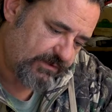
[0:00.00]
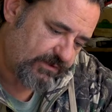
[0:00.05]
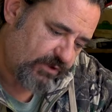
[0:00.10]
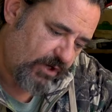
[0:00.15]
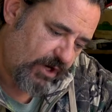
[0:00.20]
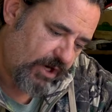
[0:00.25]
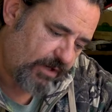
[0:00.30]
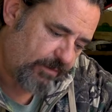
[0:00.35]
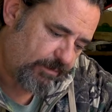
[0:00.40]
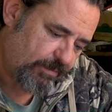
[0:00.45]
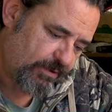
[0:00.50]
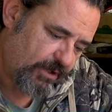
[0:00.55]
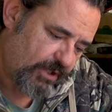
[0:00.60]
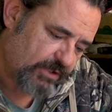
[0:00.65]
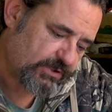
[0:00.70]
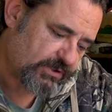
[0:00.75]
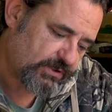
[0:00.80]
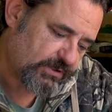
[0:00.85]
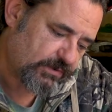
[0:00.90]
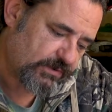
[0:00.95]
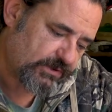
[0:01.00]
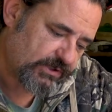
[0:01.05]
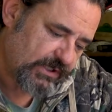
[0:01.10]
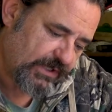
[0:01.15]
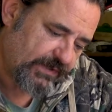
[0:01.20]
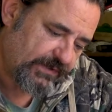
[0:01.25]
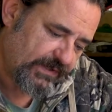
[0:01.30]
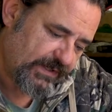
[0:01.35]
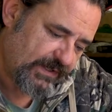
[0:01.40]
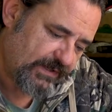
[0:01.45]
dark blotch, which
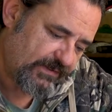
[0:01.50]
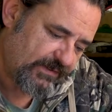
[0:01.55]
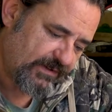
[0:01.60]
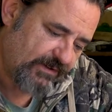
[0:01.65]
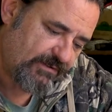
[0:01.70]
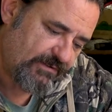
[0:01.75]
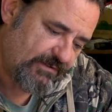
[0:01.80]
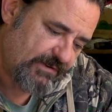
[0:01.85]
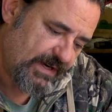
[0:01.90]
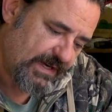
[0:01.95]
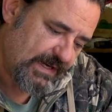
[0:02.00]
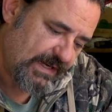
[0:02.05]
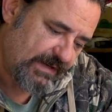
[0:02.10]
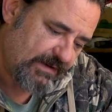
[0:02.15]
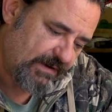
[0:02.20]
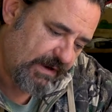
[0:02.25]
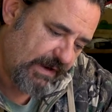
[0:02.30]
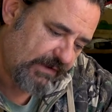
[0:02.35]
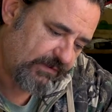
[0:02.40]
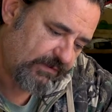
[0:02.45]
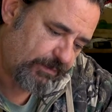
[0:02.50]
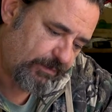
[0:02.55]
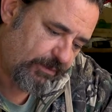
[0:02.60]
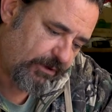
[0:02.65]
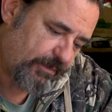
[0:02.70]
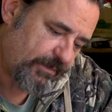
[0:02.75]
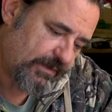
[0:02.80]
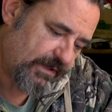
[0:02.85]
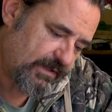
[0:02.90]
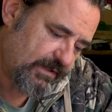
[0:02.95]
I think is a really nice,
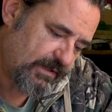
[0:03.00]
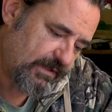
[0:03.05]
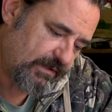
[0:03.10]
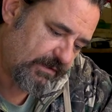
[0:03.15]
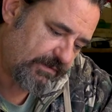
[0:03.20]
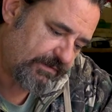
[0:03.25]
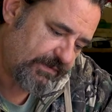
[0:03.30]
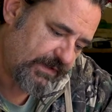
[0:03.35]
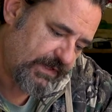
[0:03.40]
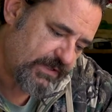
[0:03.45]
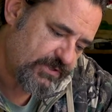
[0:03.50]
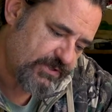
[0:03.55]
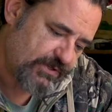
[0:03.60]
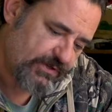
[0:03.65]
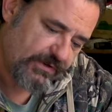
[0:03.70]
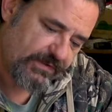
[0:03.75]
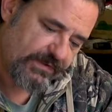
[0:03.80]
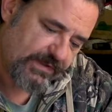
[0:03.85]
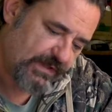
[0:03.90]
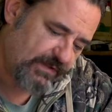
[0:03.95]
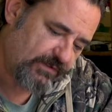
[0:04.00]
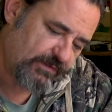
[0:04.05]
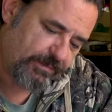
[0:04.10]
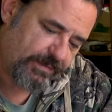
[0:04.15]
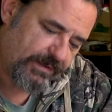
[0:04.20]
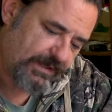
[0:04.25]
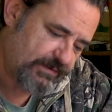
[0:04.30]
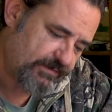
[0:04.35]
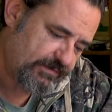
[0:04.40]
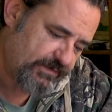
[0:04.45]
prominent little feature on these
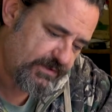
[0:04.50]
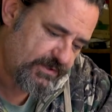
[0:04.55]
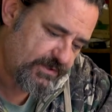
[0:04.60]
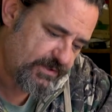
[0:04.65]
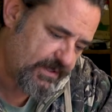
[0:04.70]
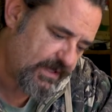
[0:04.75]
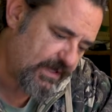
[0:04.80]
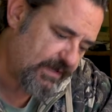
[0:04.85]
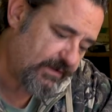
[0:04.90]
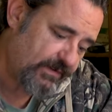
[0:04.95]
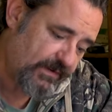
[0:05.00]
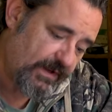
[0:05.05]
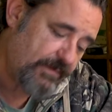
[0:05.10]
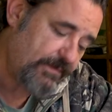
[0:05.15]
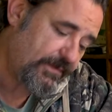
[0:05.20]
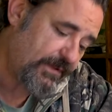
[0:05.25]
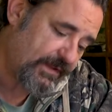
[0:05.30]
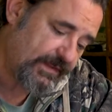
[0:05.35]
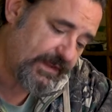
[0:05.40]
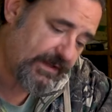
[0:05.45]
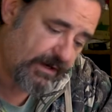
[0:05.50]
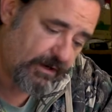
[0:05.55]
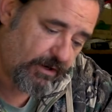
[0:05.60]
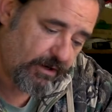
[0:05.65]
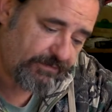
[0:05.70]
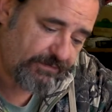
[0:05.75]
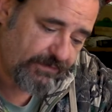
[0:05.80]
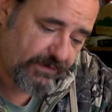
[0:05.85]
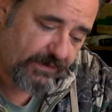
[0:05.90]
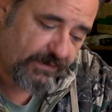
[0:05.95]
baitfish, and something that I
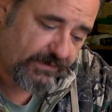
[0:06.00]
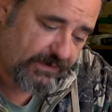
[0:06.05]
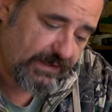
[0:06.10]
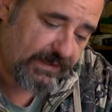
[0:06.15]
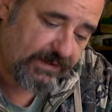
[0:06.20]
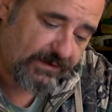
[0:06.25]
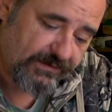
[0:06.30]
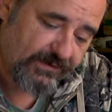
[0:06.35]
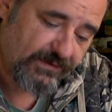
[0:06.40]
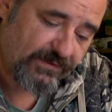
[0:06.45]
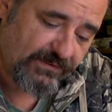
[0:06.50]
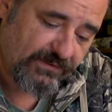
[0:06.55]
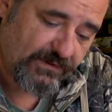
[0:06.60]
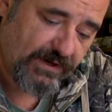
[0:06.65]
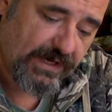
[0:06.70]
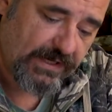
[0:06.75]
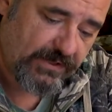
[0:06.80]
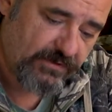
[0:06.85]
often think is a strike